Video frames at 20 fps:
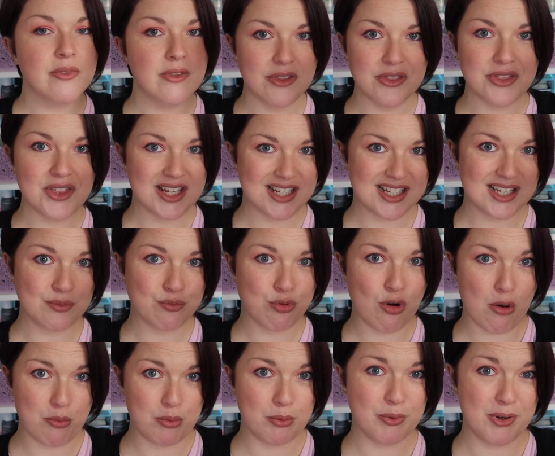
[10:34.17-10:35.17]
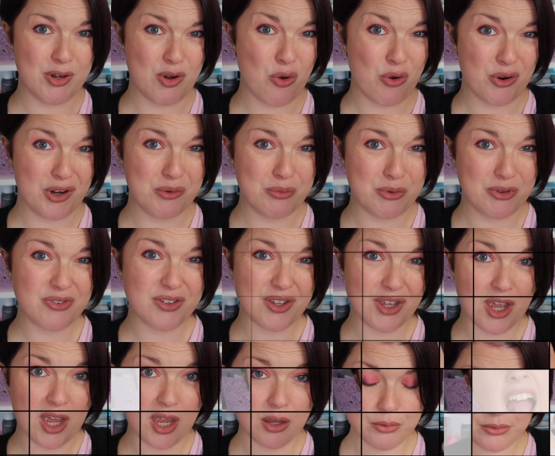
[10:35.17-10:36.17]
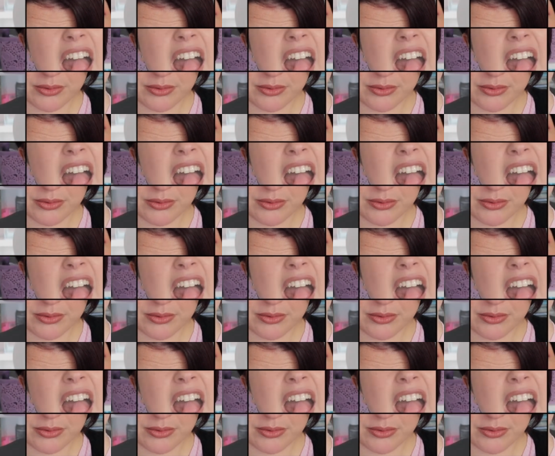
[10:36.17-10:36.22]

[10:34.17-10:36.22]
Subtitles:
this is probably not going to be for you.